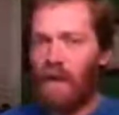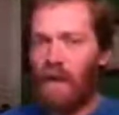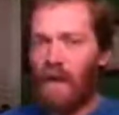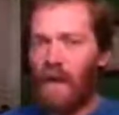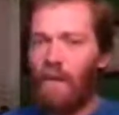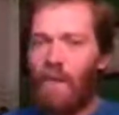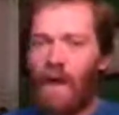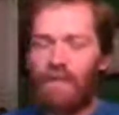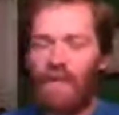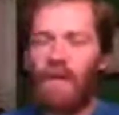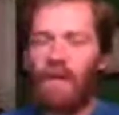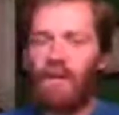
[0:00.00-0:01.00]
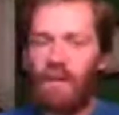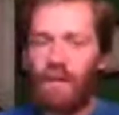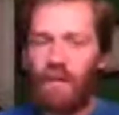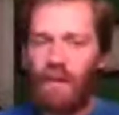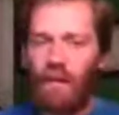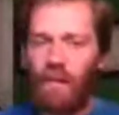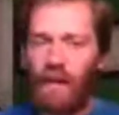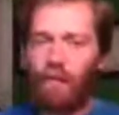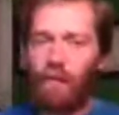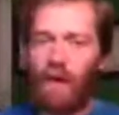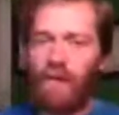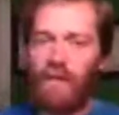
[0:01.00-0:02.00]
I've got a
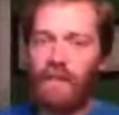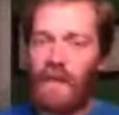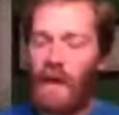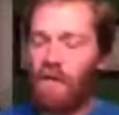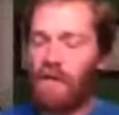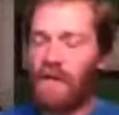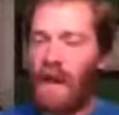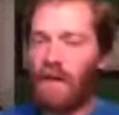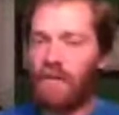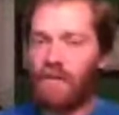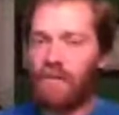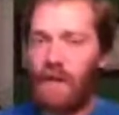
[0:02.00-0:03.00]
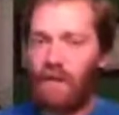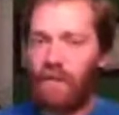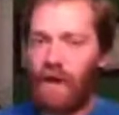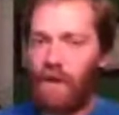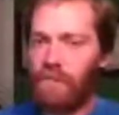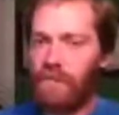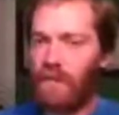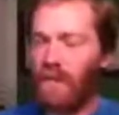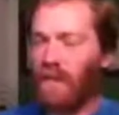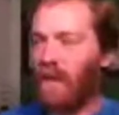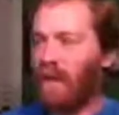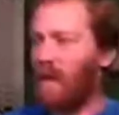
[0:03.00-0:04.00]
project now in Azure DevOps.
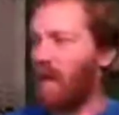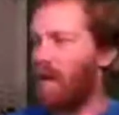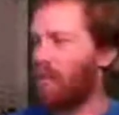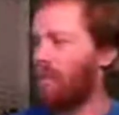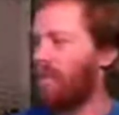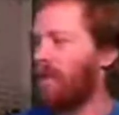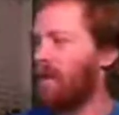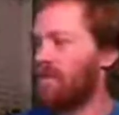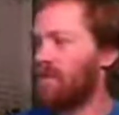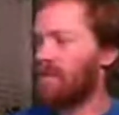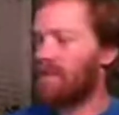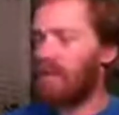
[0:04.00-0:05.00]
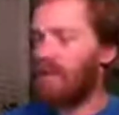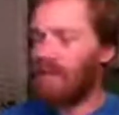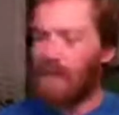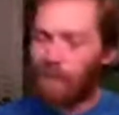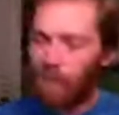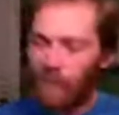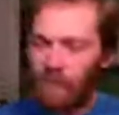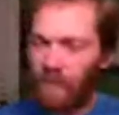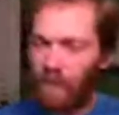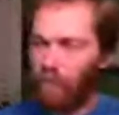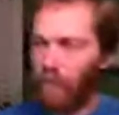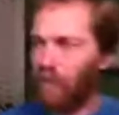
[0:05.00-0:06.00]
Theirs is something like build
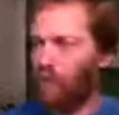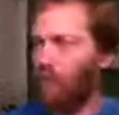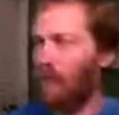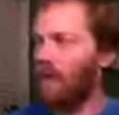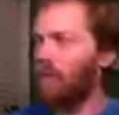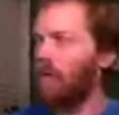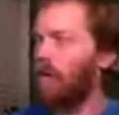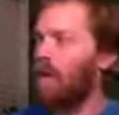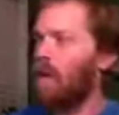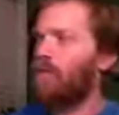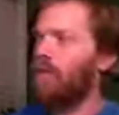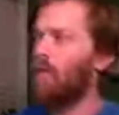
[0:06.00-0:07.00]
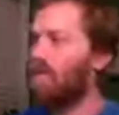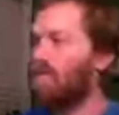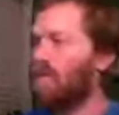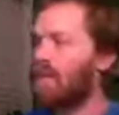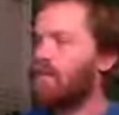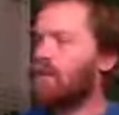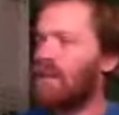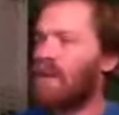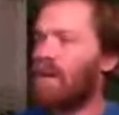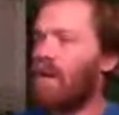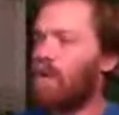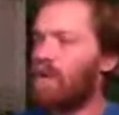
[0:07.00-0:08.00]
number or whatever, but you essentially
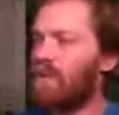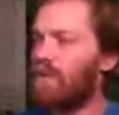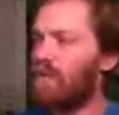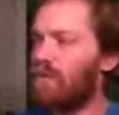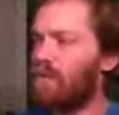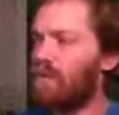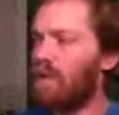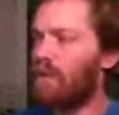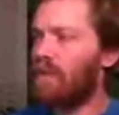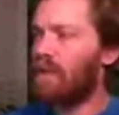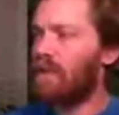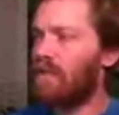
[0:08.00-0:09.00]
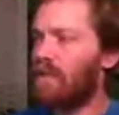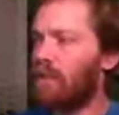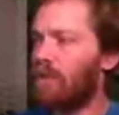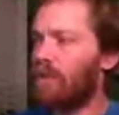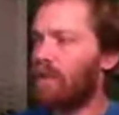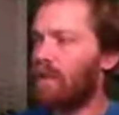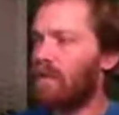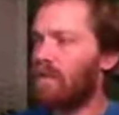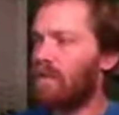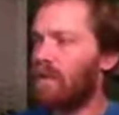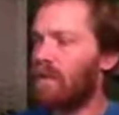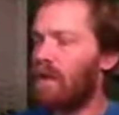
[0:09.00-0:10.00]
can always do something similar to
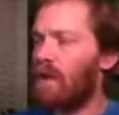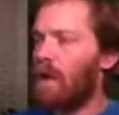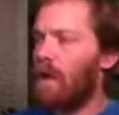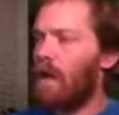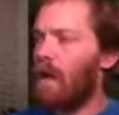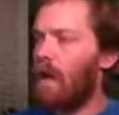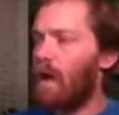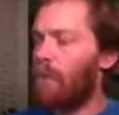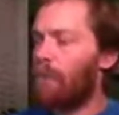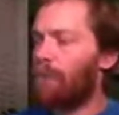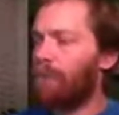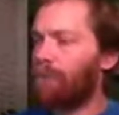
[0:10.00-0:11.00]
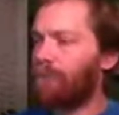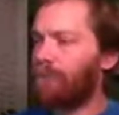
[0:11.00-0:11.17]
this. And